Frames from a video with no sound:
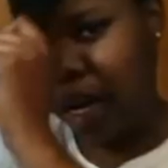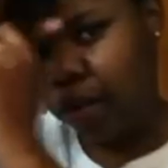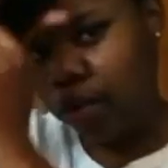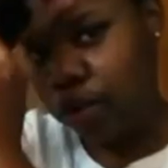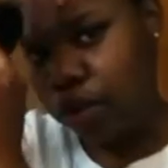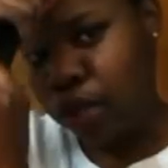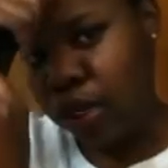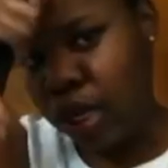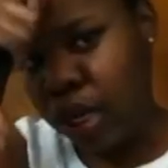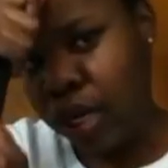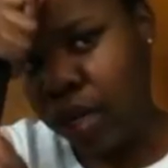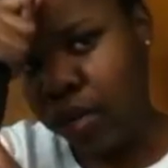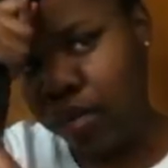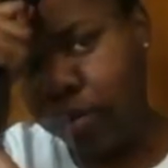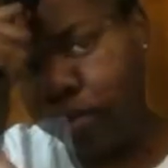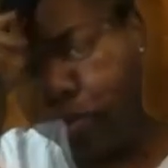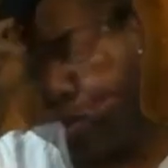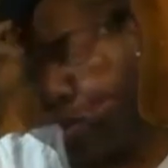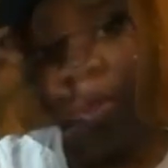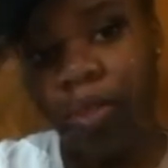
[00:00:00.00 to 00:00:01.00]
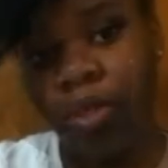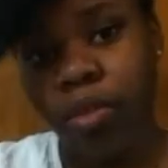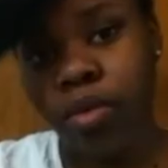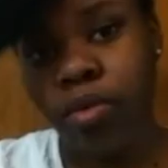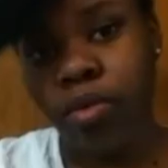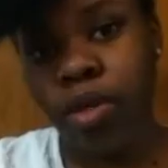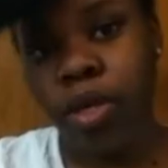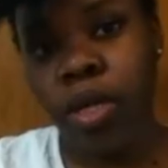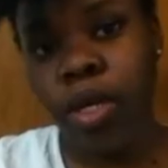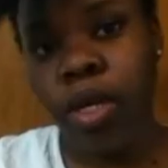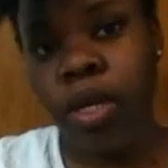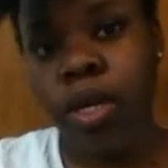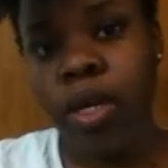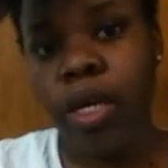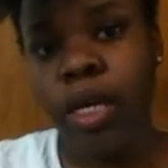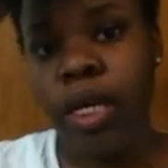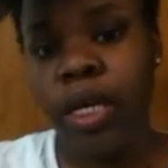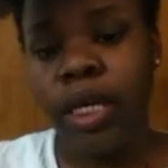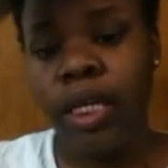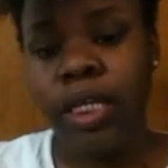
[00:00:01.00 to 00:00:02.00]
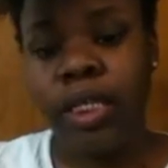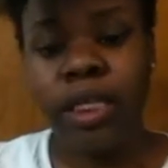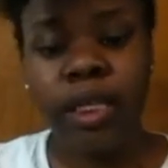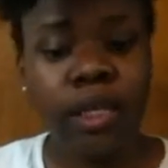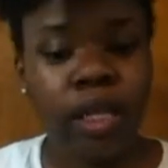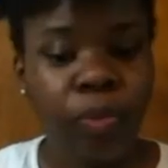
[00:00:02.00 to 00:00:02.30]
out style. So number 2 is